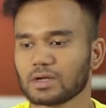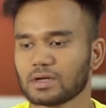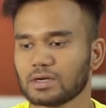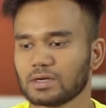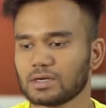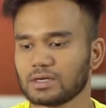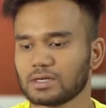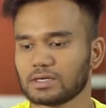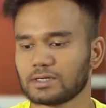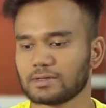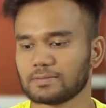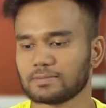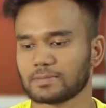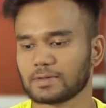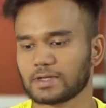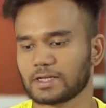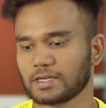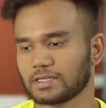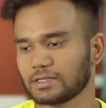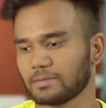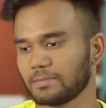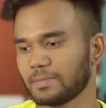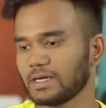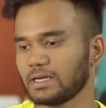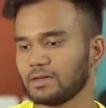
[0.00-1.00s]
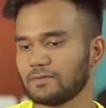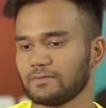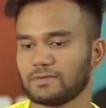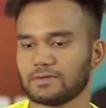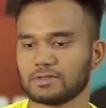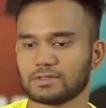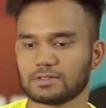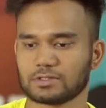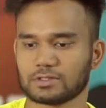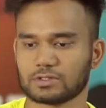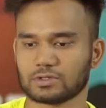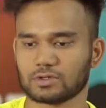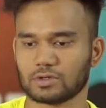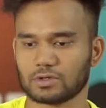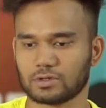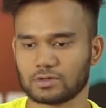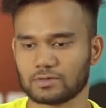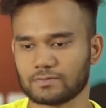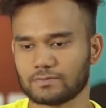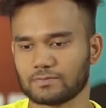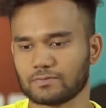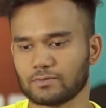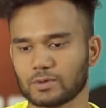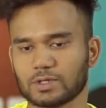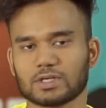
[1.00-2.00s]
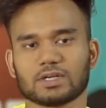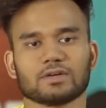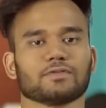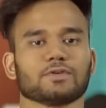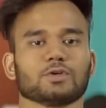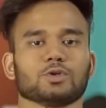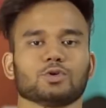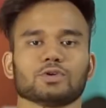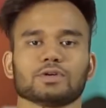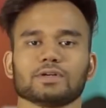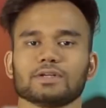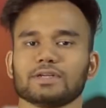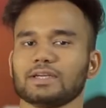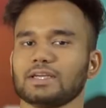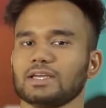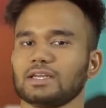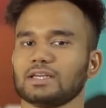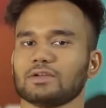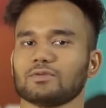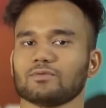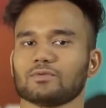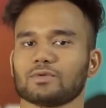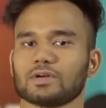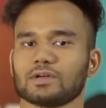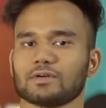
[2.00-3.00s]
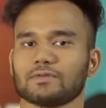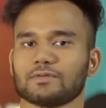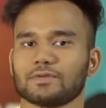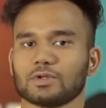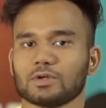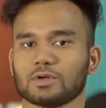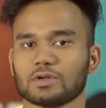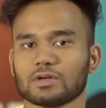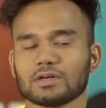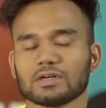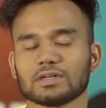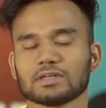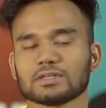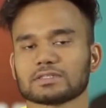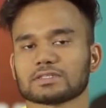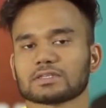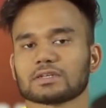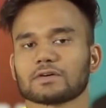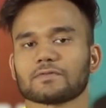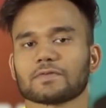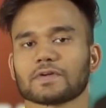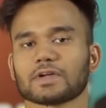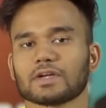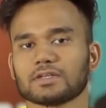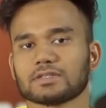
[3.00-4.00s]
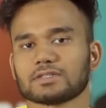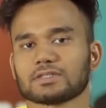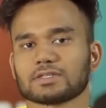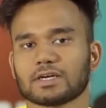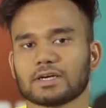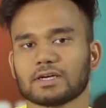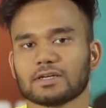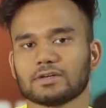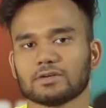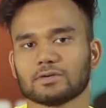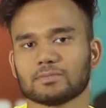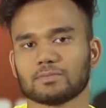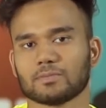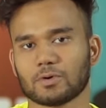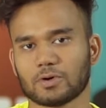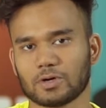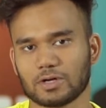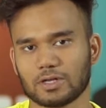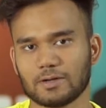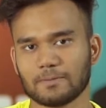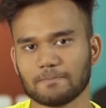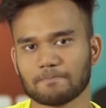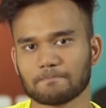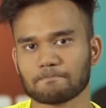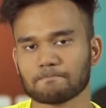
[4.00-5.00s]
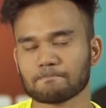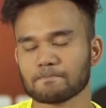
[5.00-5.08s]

uh, get the benefits of whatever you're eating whatever you're stuffing inside your body